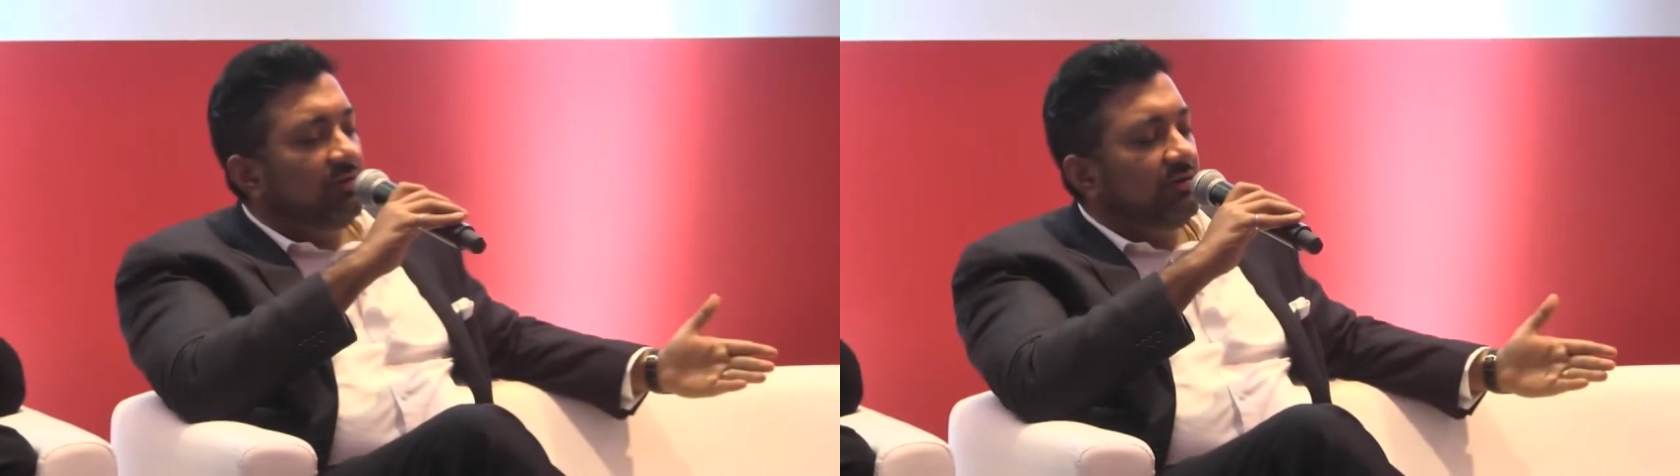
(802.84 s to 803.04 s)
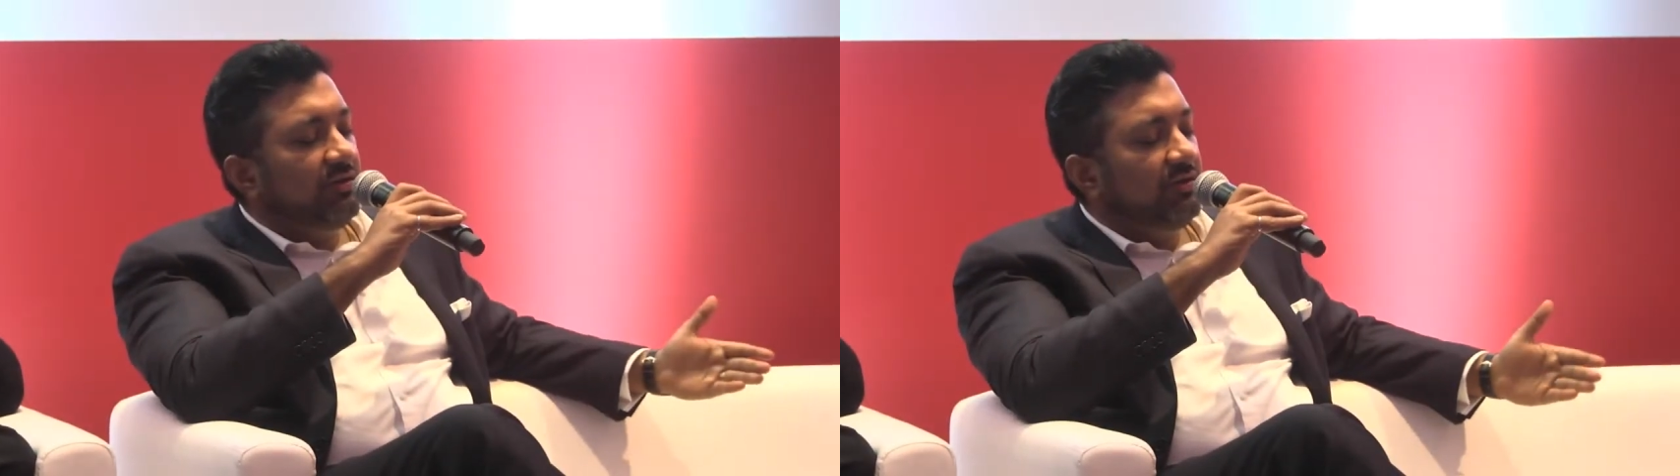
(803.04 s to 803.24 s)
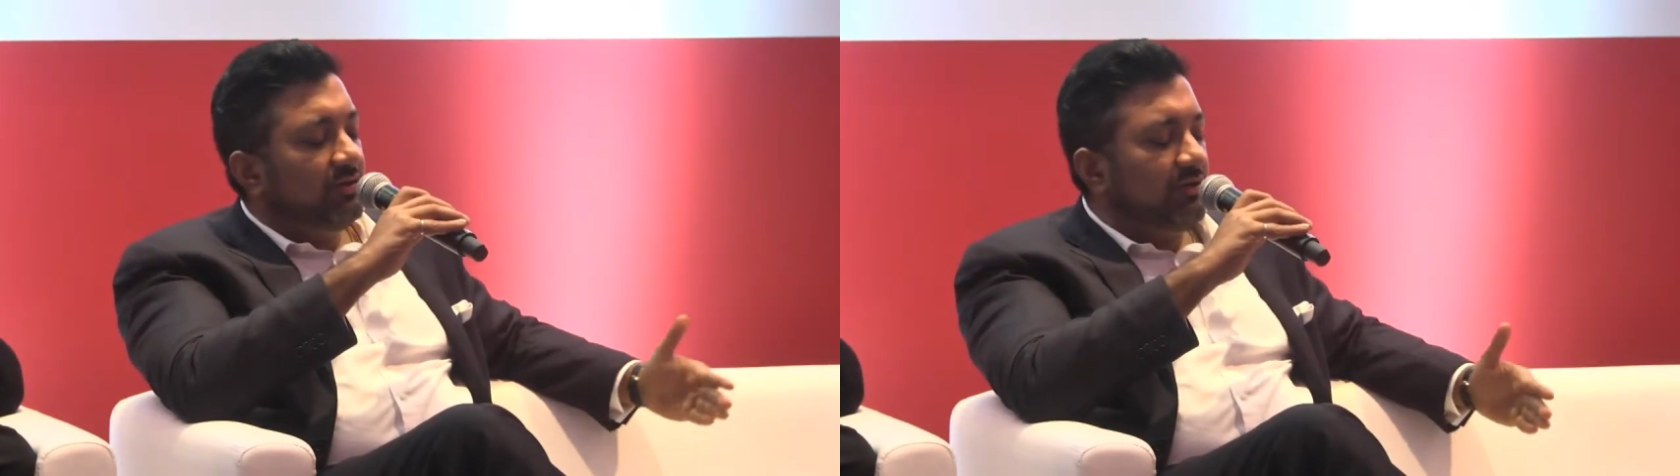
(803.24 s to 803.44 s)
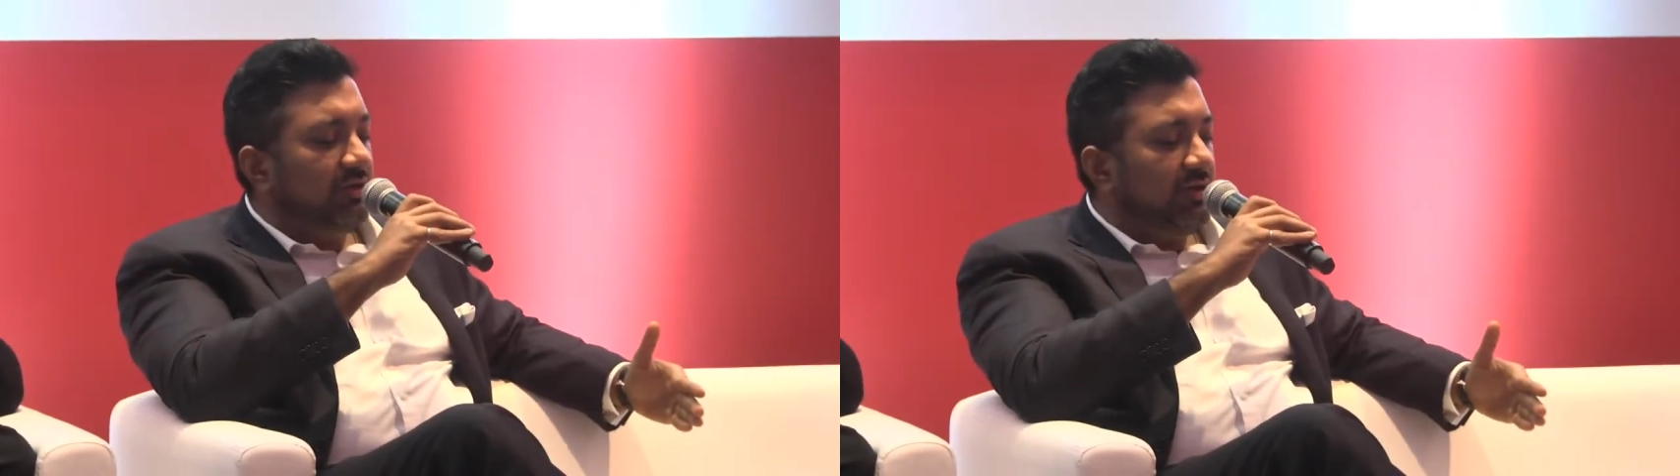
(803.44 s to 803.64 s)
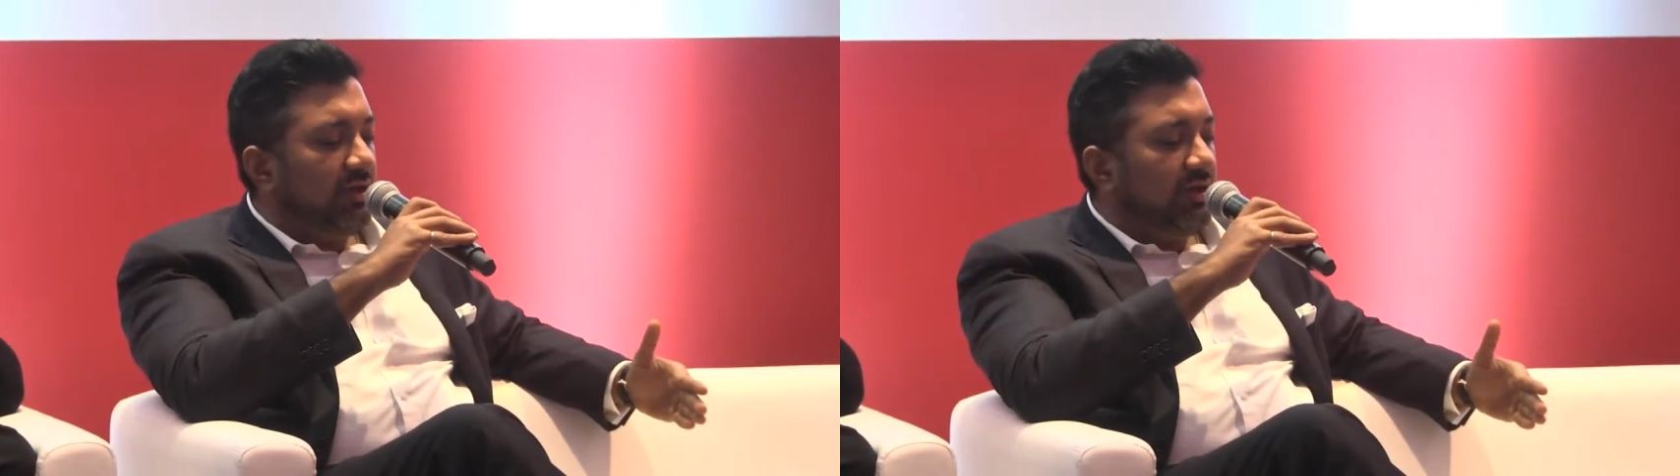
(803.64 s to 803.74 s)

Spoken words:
earlier,